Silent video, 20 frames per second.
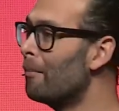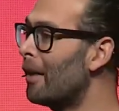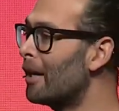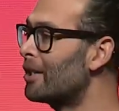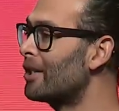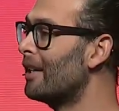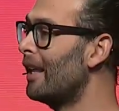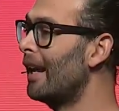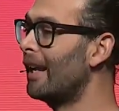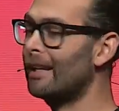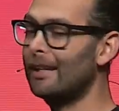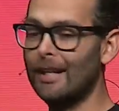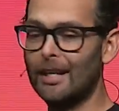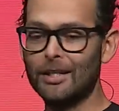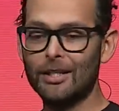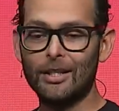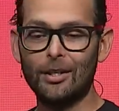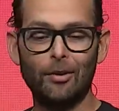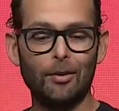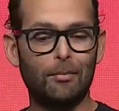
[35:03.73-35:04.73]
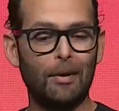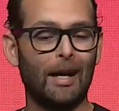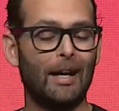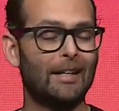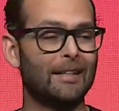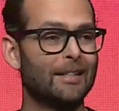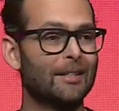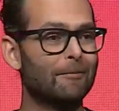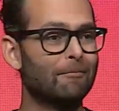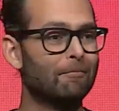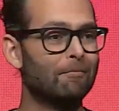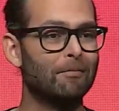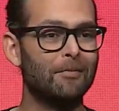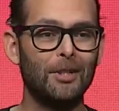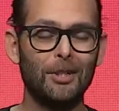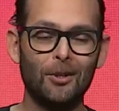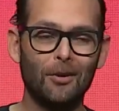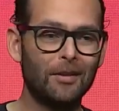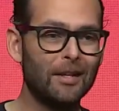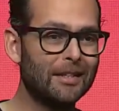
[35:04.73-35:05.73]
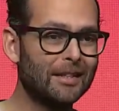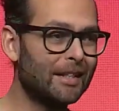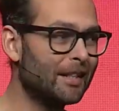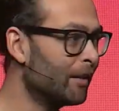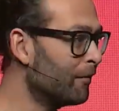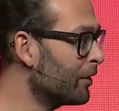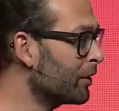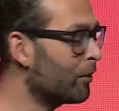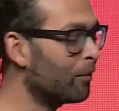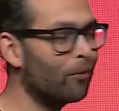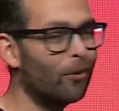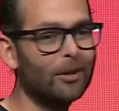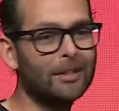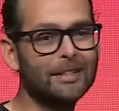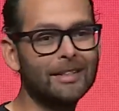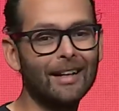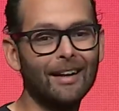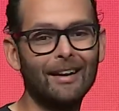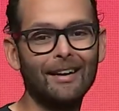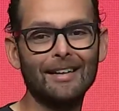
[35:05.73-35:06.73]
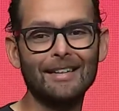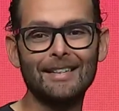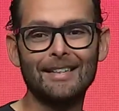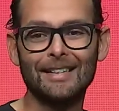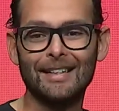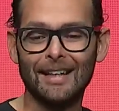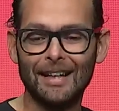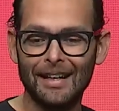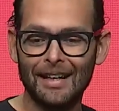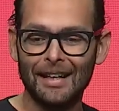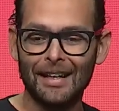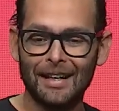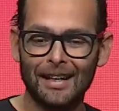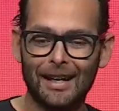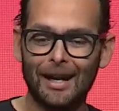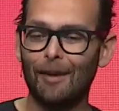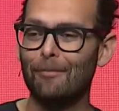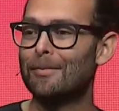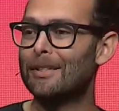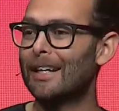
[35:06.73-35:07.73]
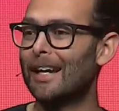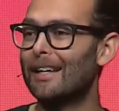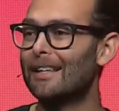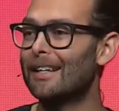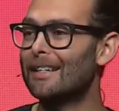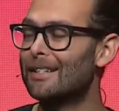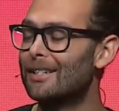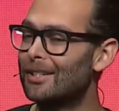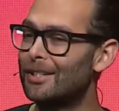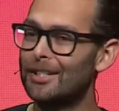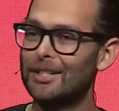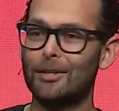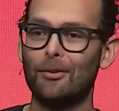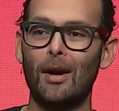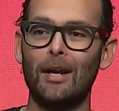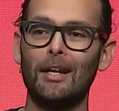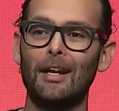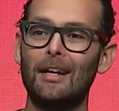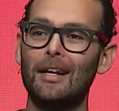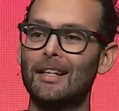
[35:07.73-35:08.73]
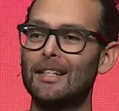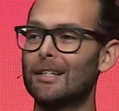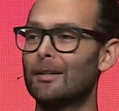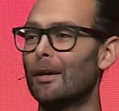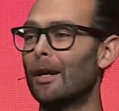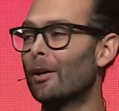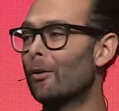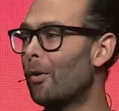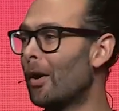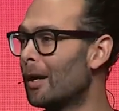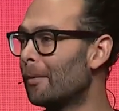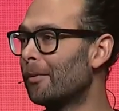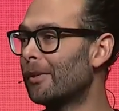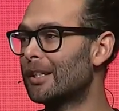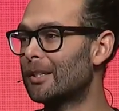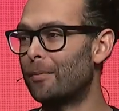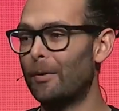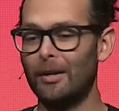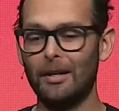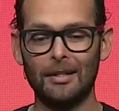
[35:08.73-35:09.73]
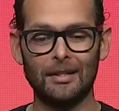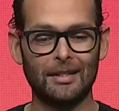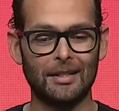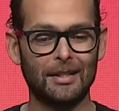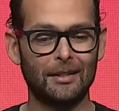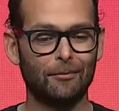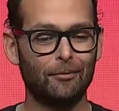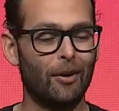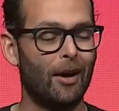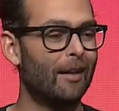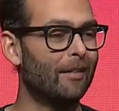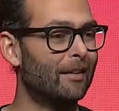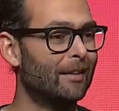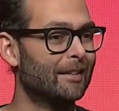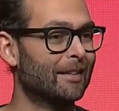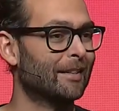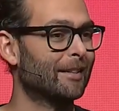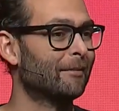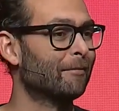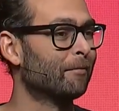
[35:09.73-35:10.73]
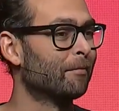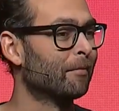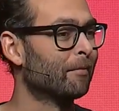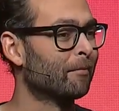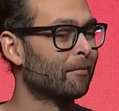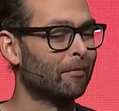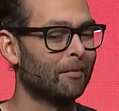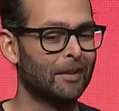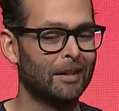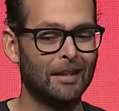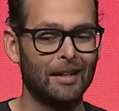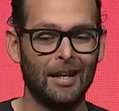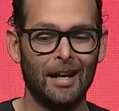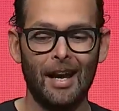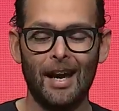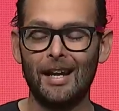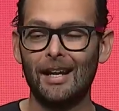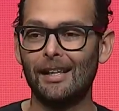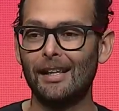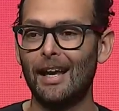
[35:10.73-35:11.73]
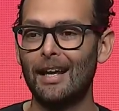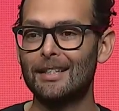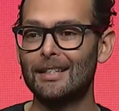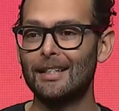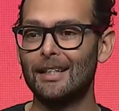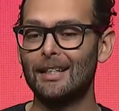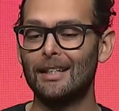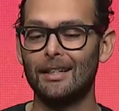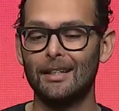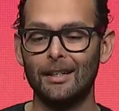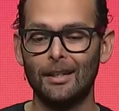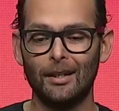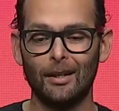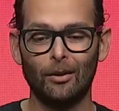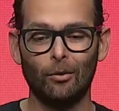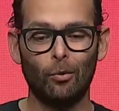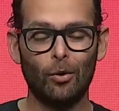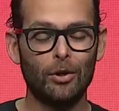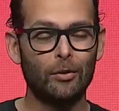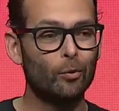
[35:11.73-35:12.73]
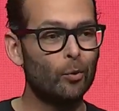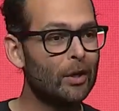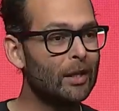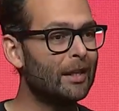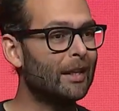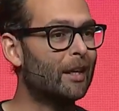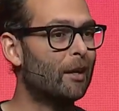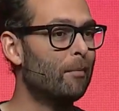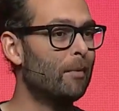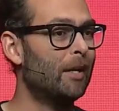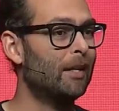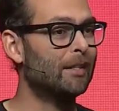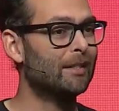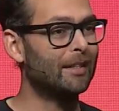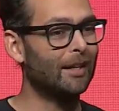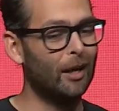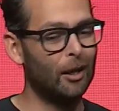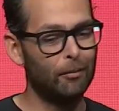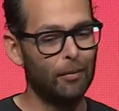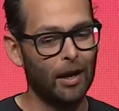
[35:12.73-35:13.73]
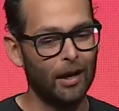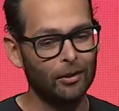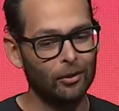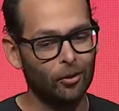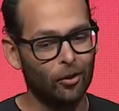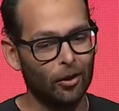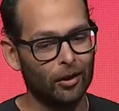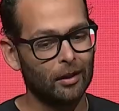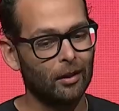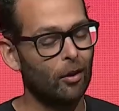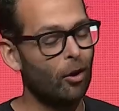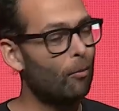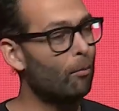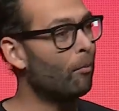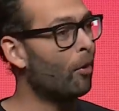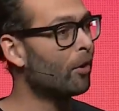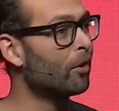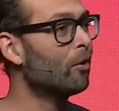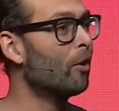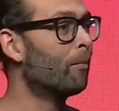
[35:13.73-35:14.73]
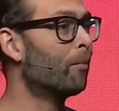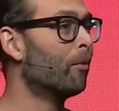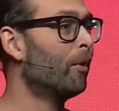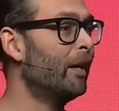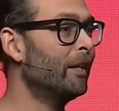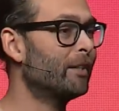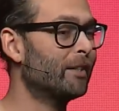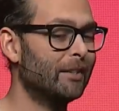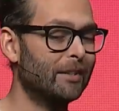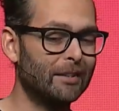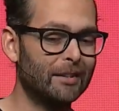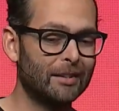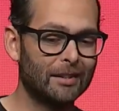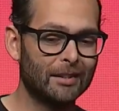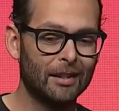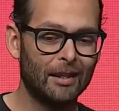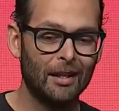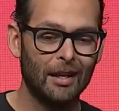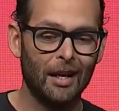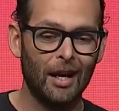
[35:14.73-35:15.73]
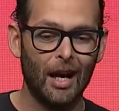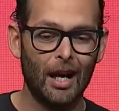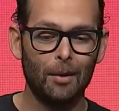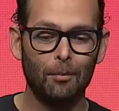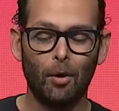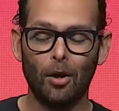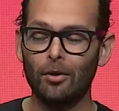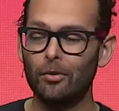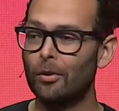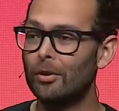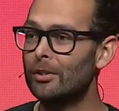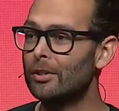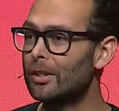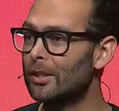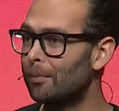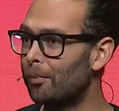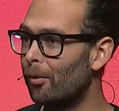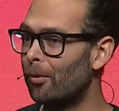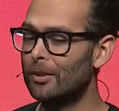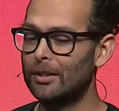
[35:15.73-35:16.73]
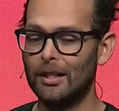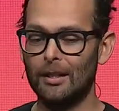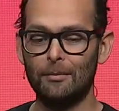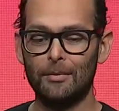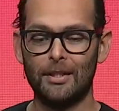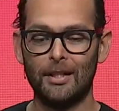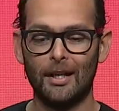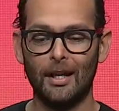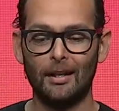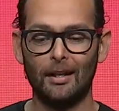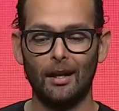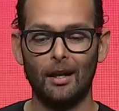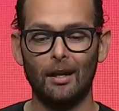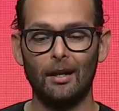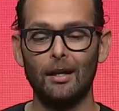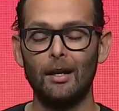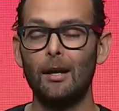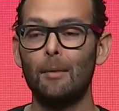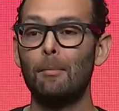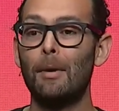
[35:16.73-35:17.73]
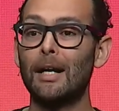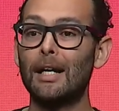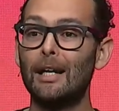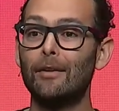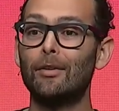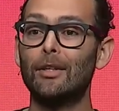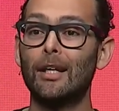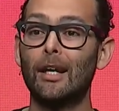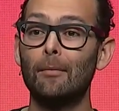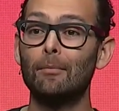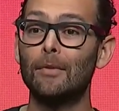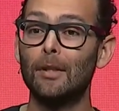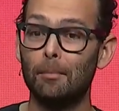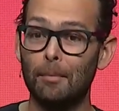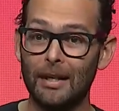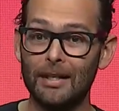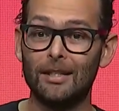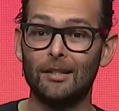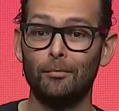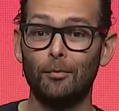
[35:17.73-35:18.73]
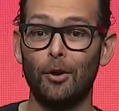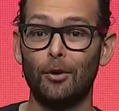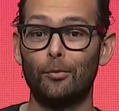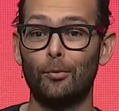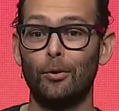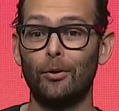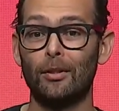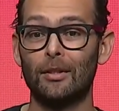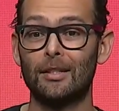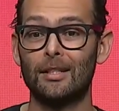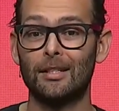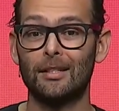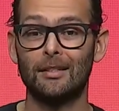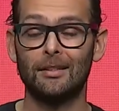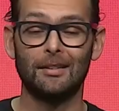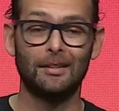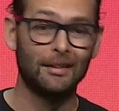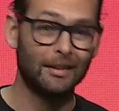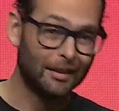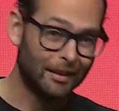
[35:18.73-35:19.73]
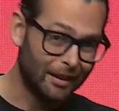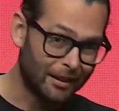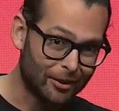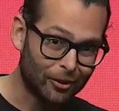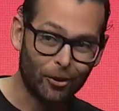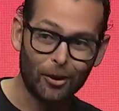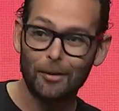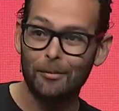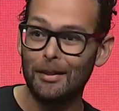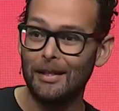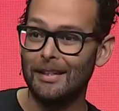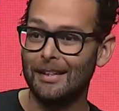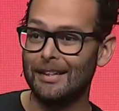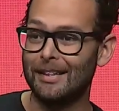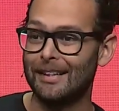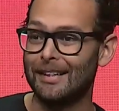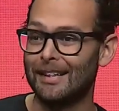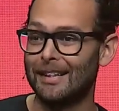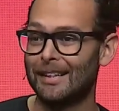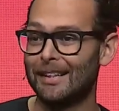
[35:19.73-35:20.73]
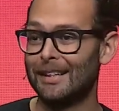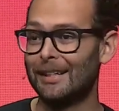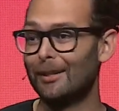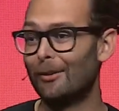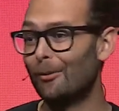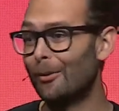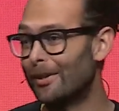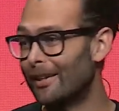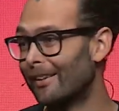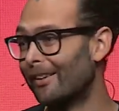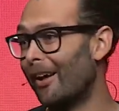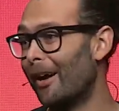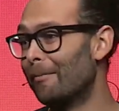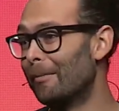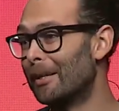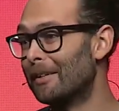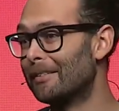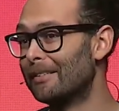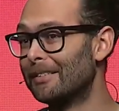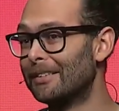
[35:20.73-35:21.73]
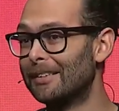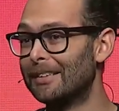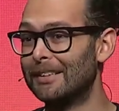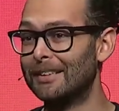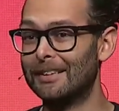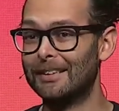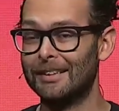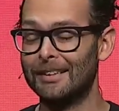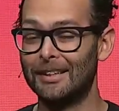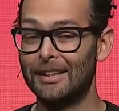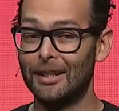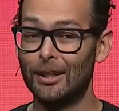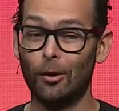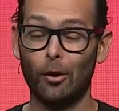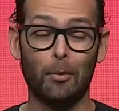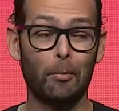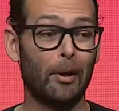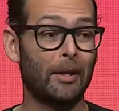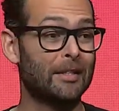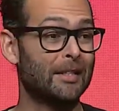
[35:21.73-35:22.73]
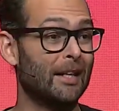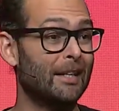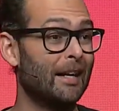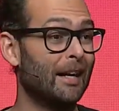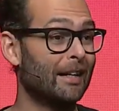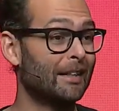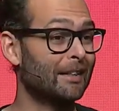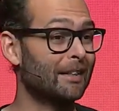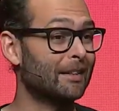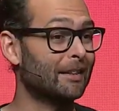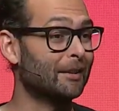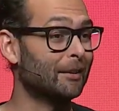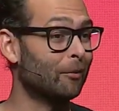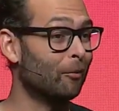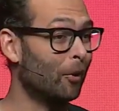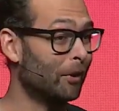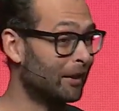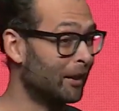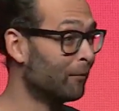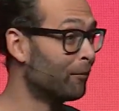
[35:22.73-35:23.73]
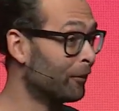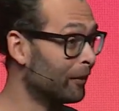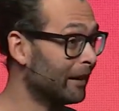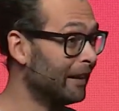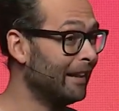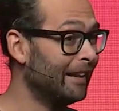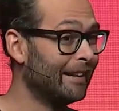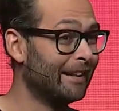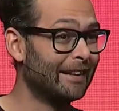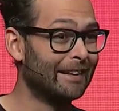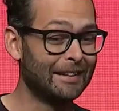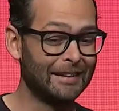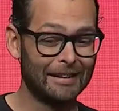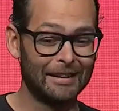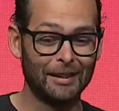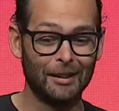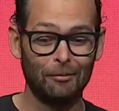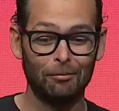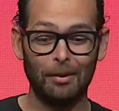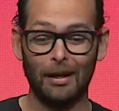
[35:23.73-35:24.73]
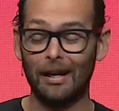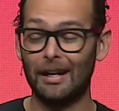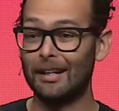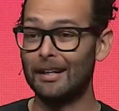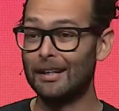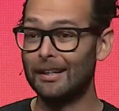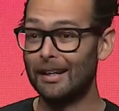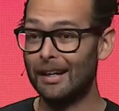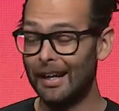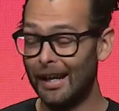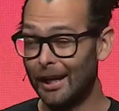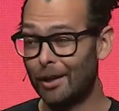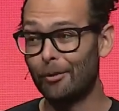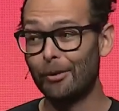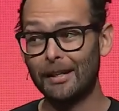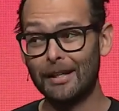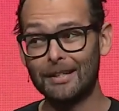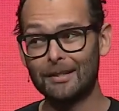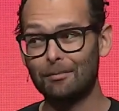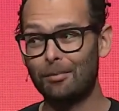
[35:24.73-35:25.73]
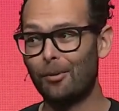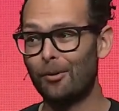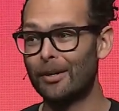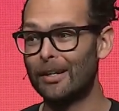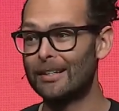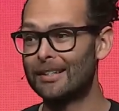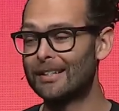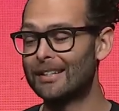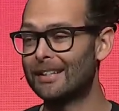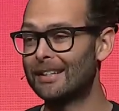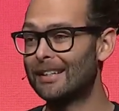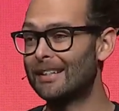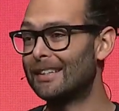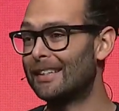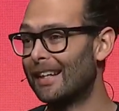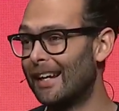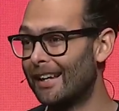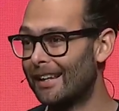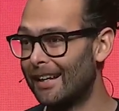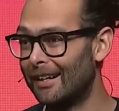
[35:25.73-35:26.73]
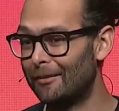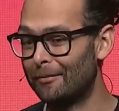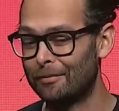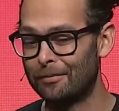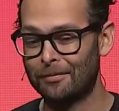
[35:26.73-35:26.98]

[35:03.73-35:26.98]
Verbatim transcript: much like legendary bands. You know, these individual rock stars come together to just create an ex incredible experience for others. And at Atlassian, we're really committed to help unlock modern operations and modern support teams together by giving them the best of both worlds, autonomy with alignment. You know what I'm about to say next. Work differently, but equally as important, together.